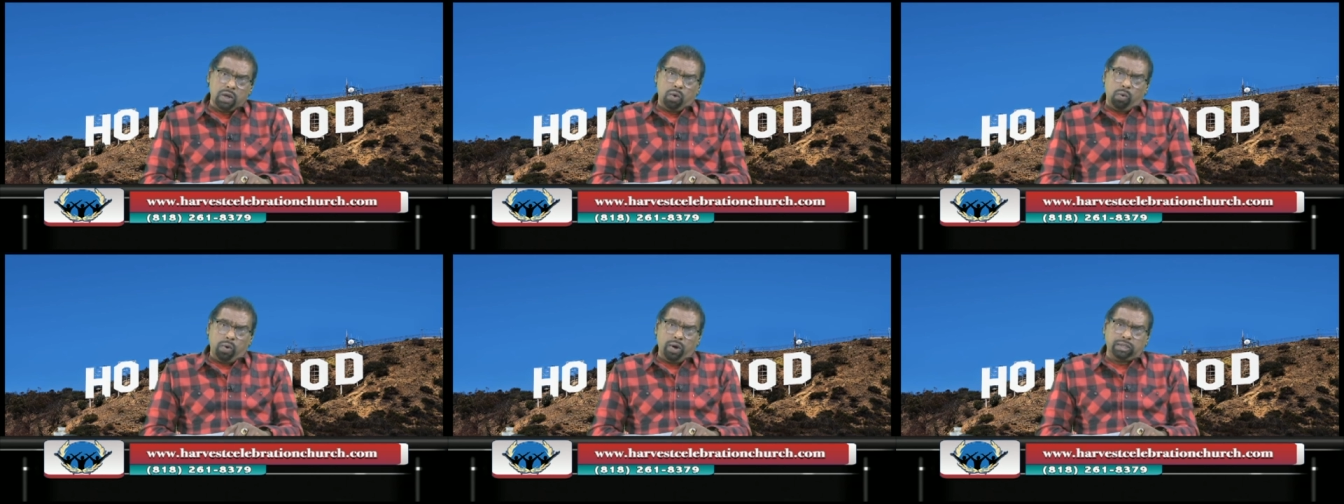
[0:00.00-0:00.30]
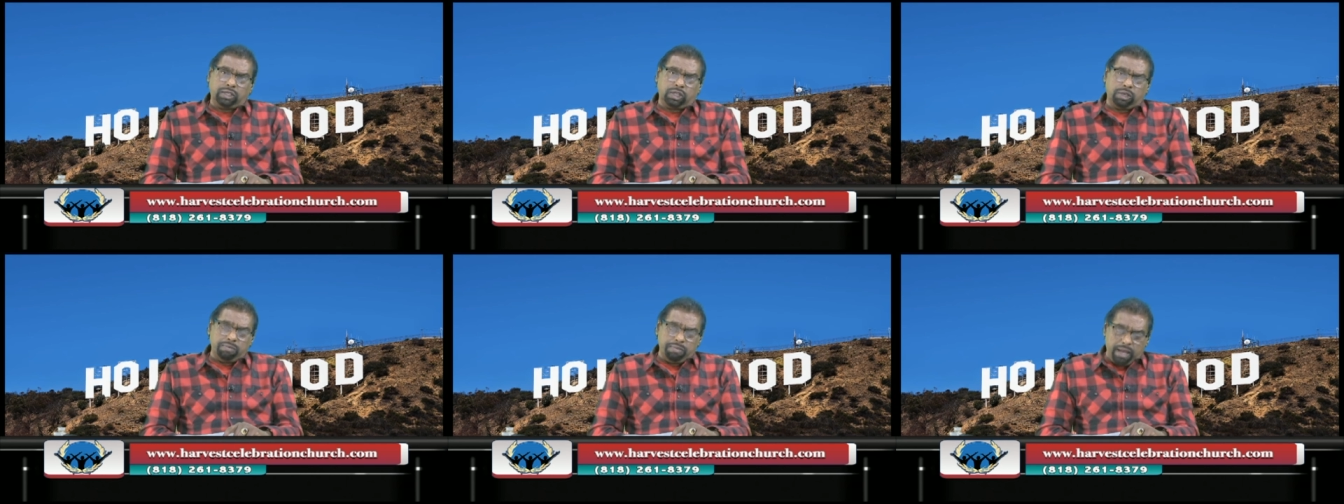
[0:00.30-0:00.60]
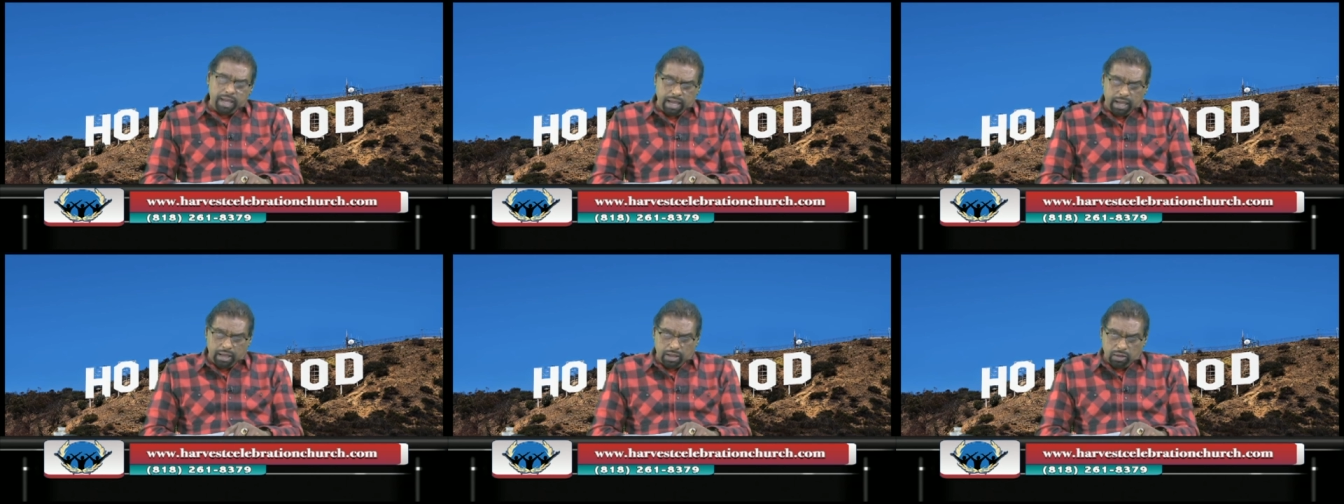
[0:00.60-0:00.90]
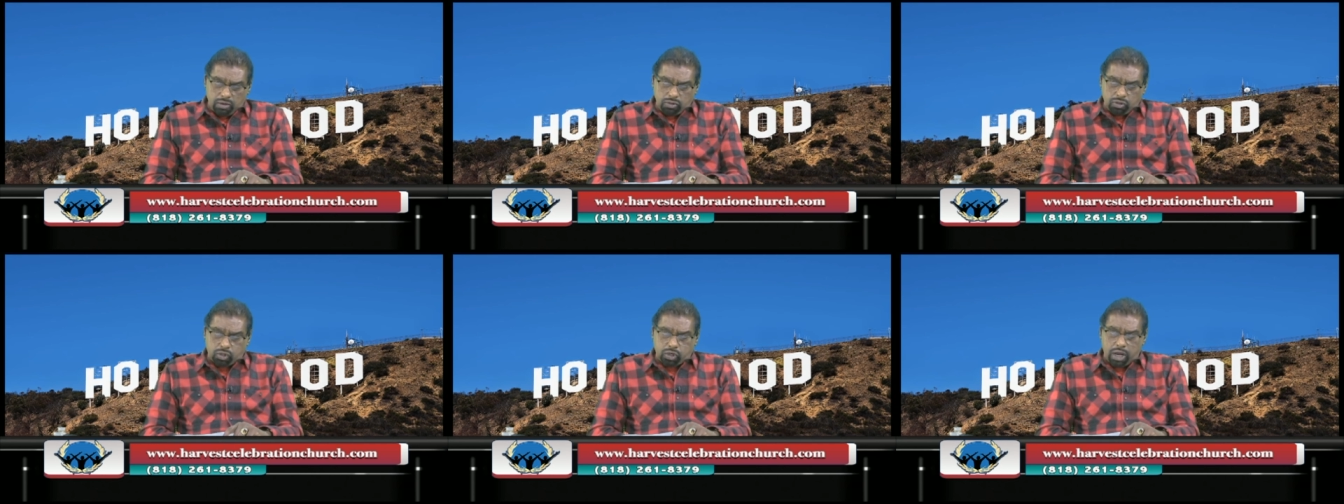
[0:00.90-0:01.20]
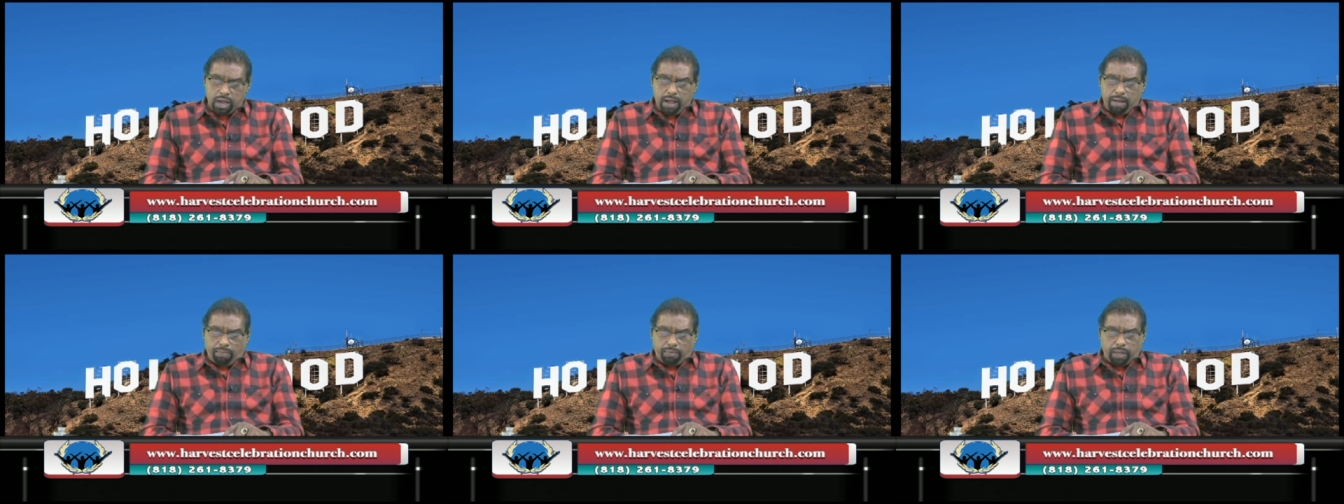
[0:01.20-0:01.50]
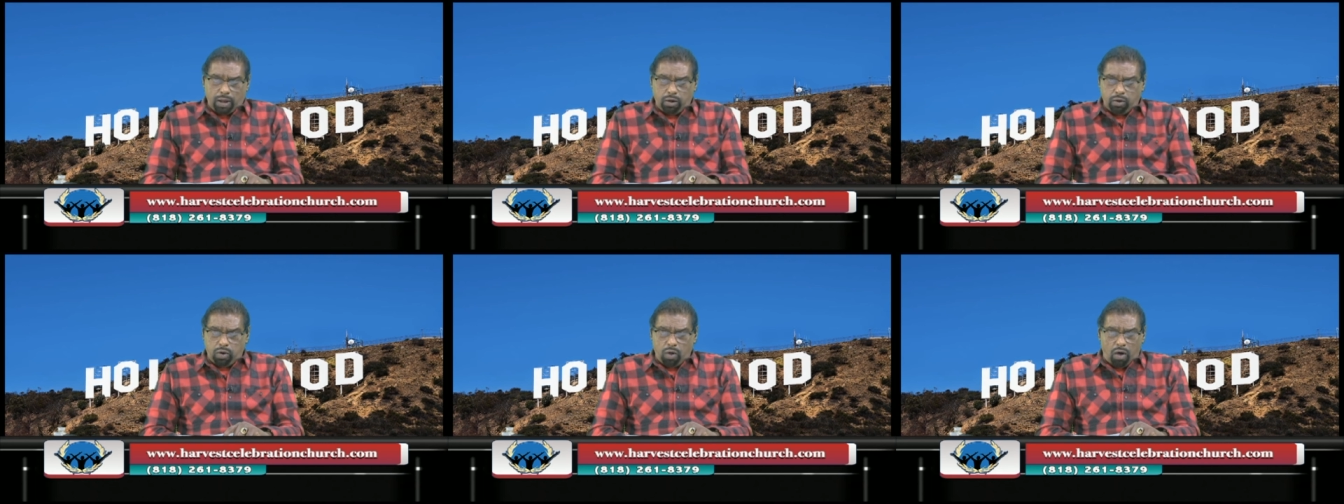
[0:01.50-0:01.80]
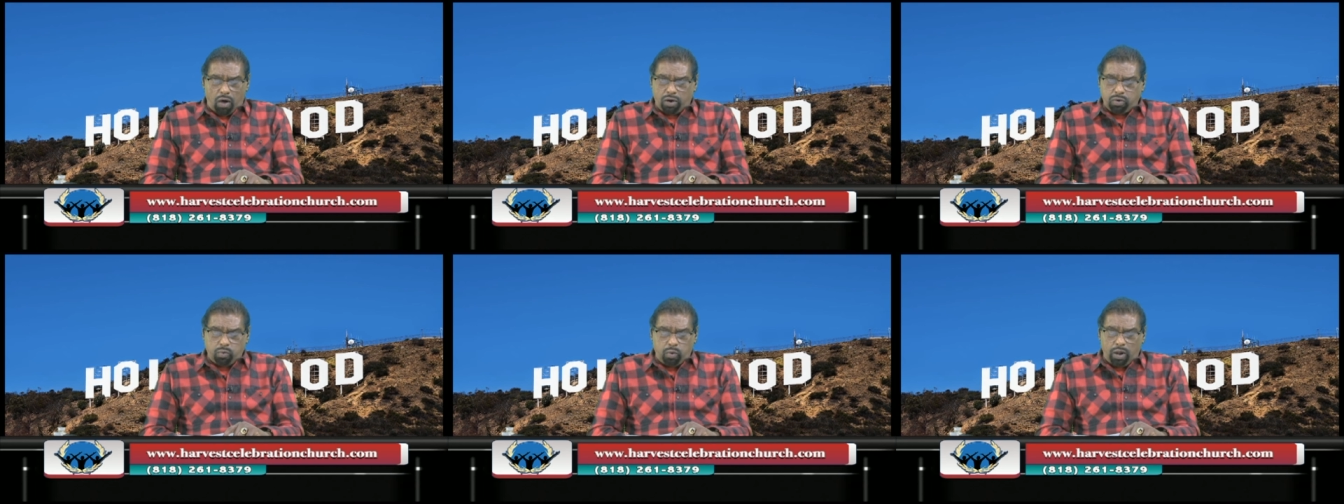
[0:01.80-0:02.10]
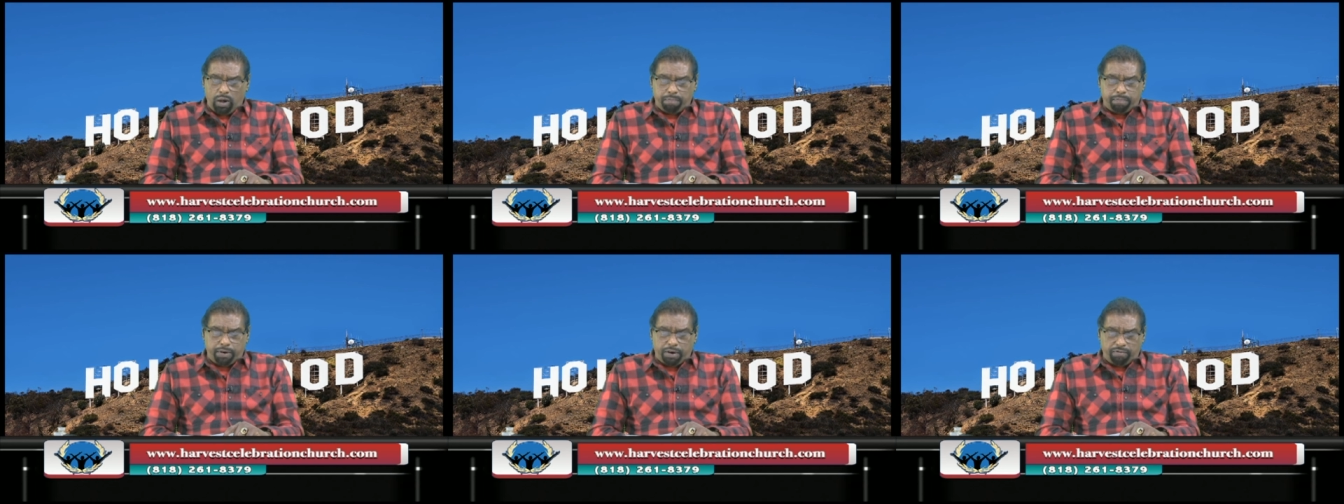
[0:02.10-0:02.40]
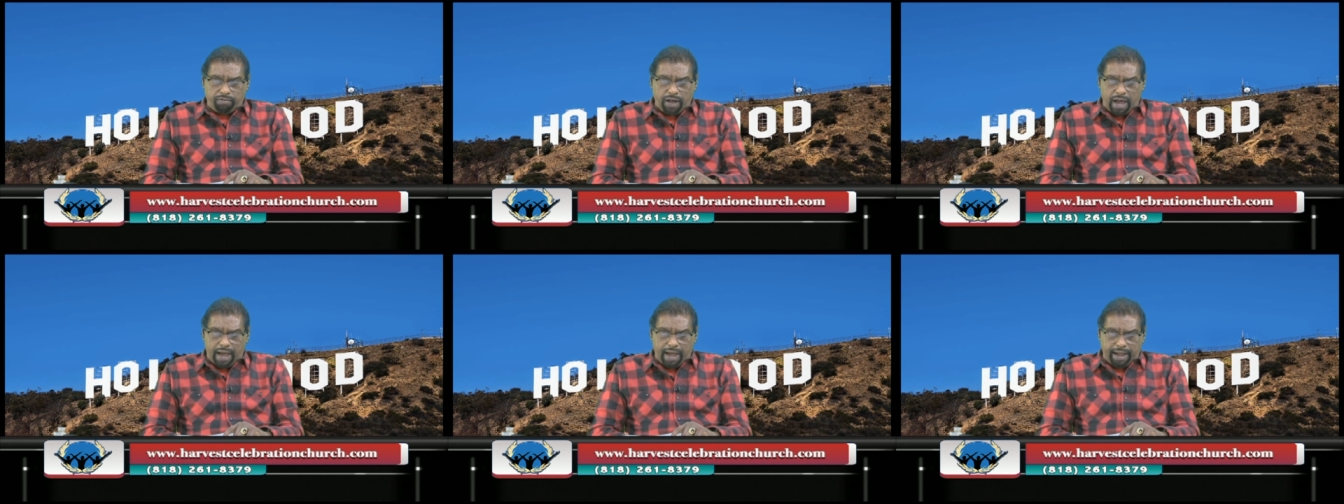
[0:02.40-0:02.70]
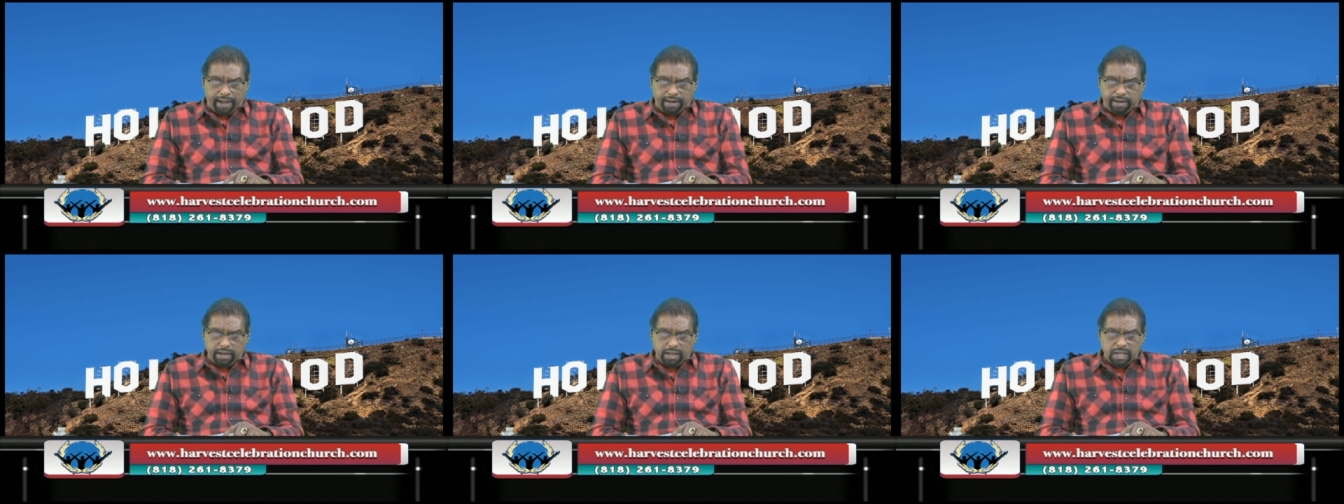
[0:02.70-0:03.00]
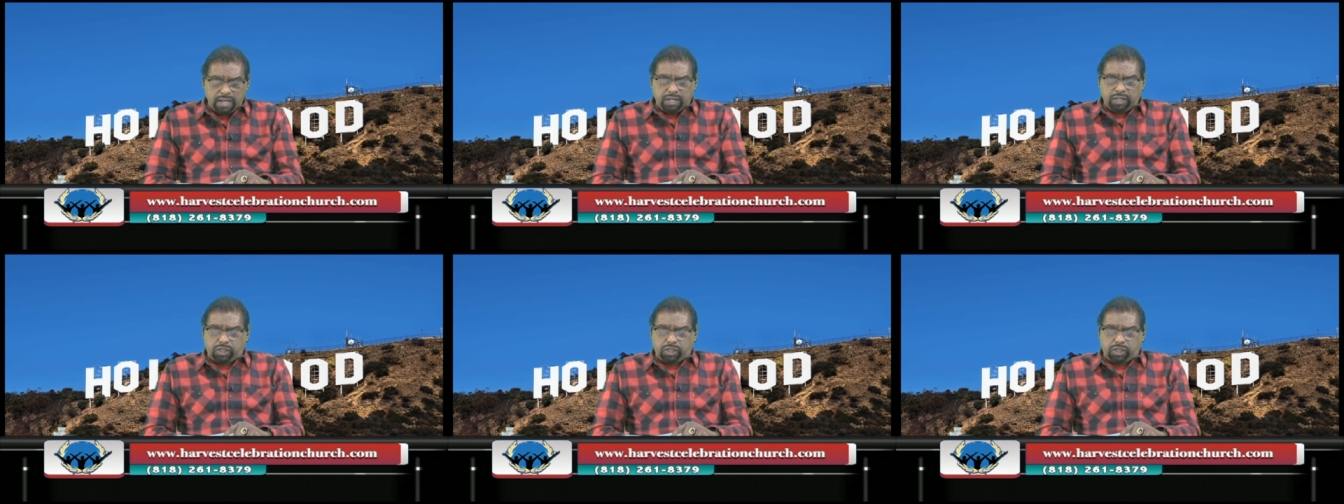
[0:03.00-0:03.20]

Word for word: which means the Lord will provide.